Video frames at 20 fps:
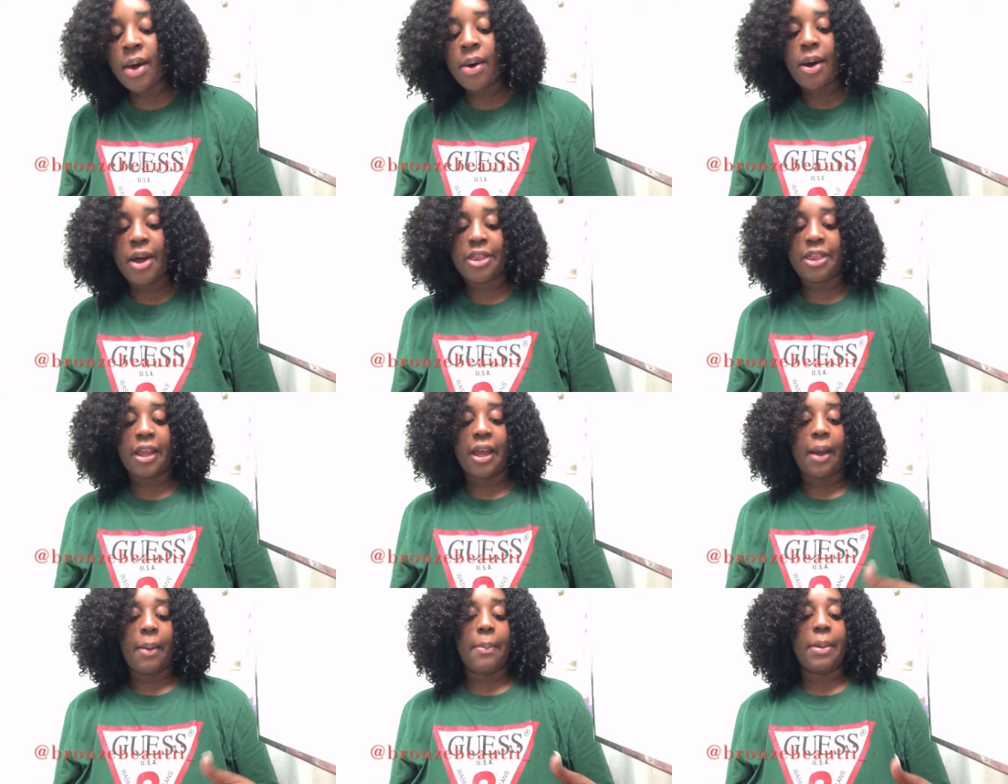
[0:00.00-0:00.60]
I
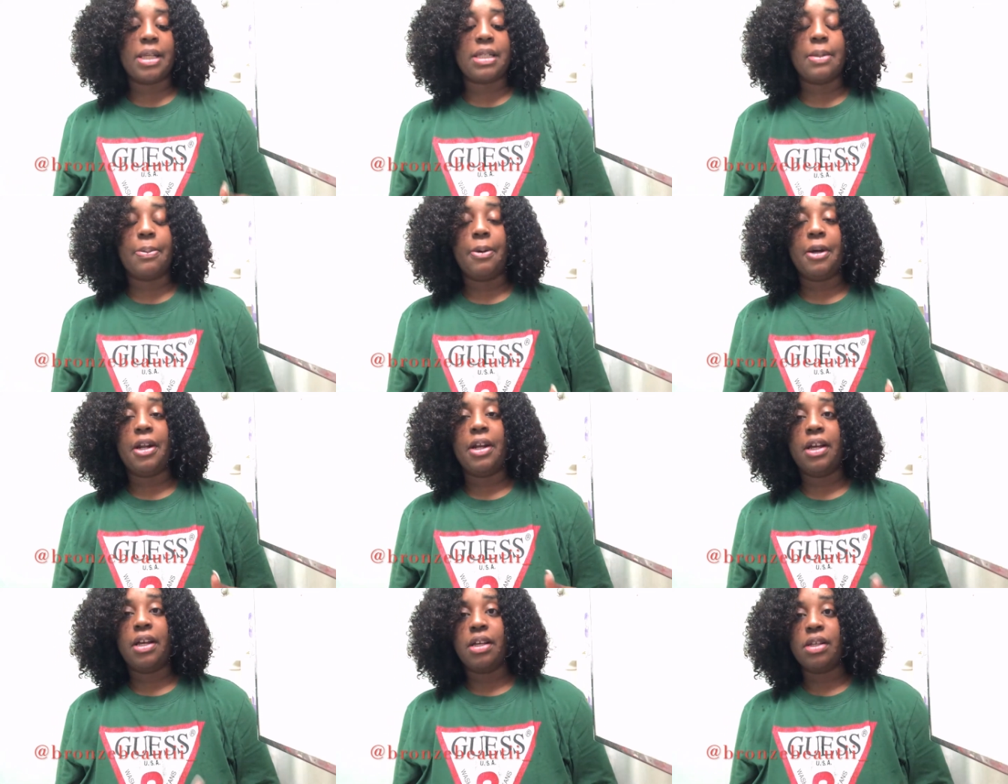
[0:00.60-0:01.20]
think I'm about to put
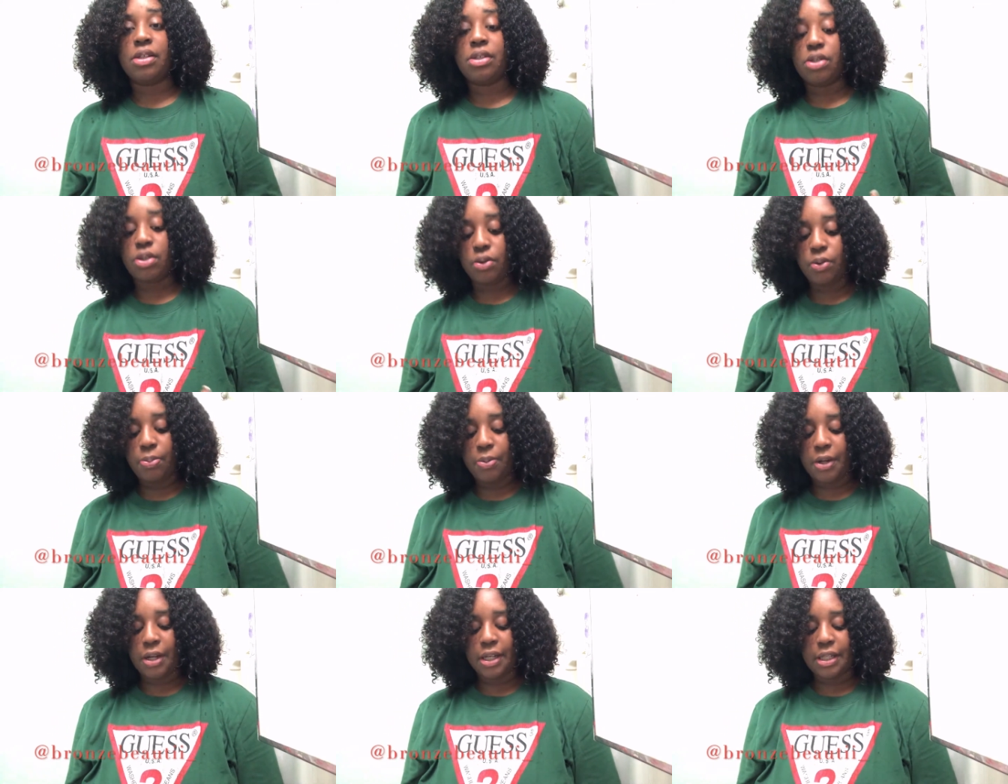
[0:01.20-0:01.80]
it in two
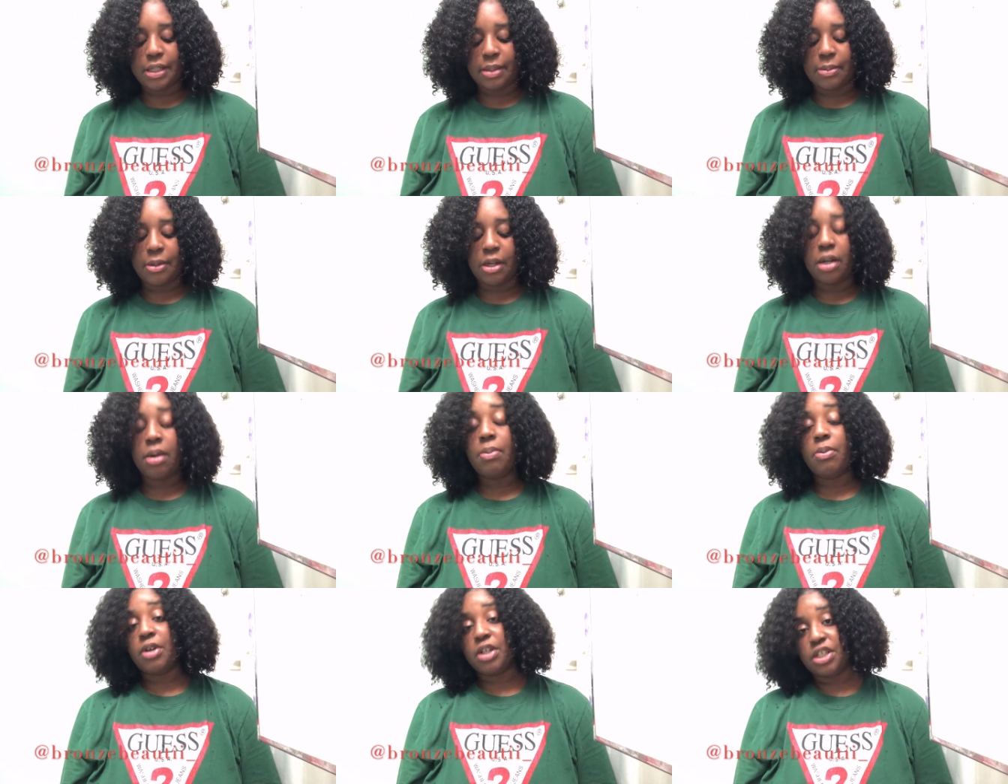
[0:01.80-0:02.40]
braids. I'm gonna
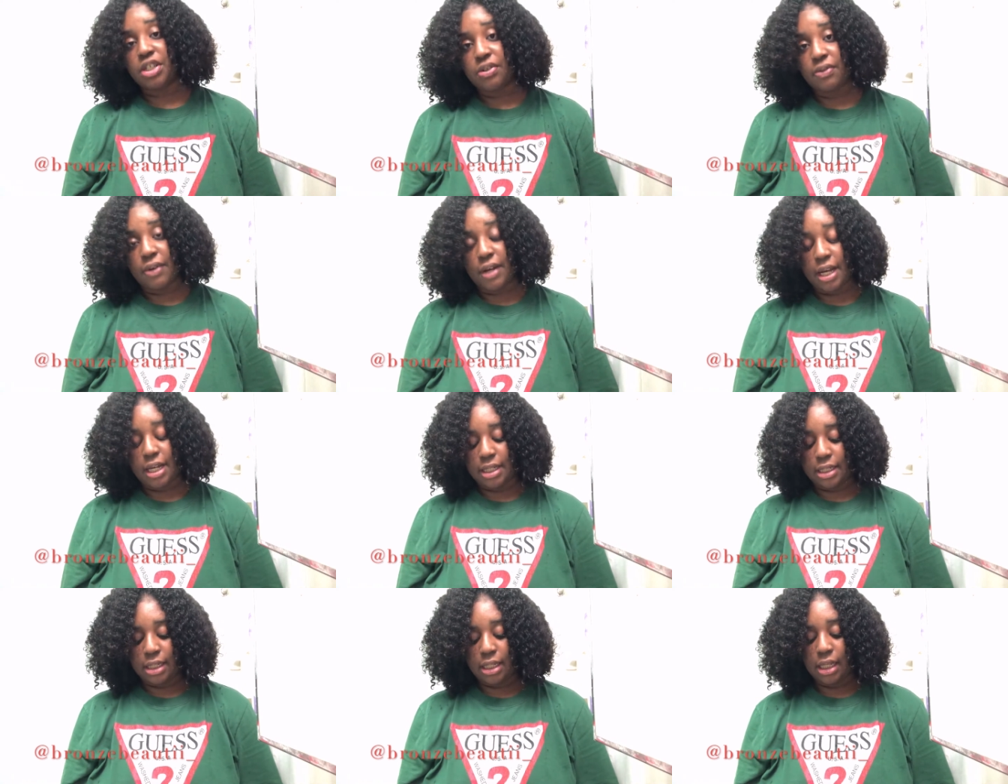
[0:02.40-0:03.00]

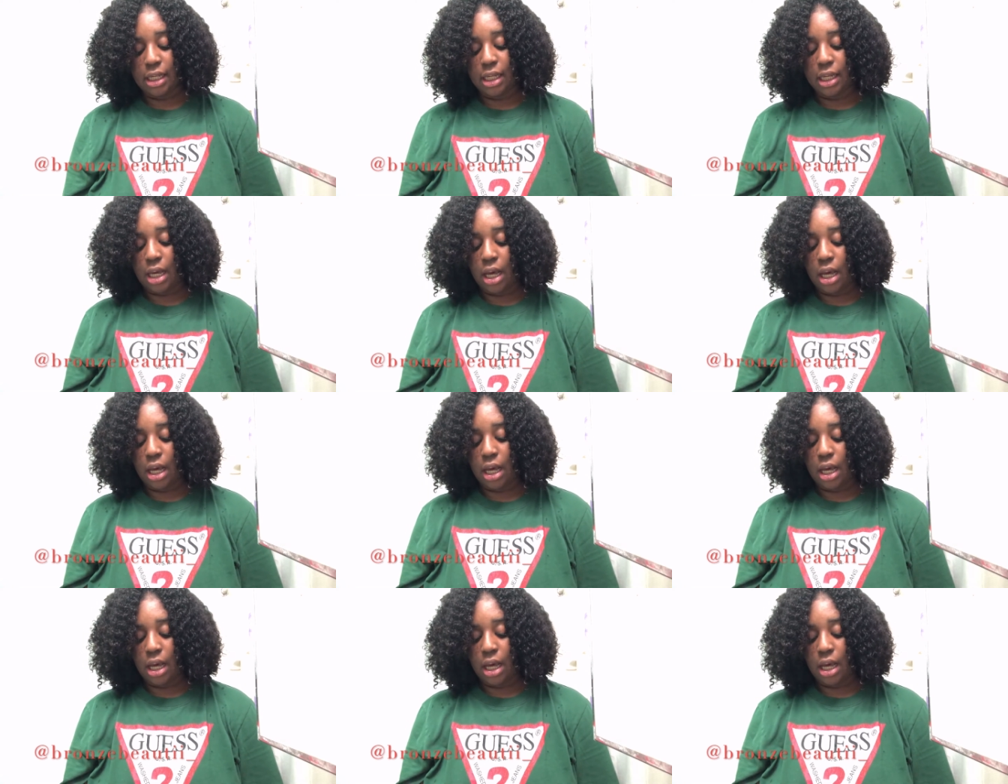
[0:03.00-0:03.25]
moisturize it.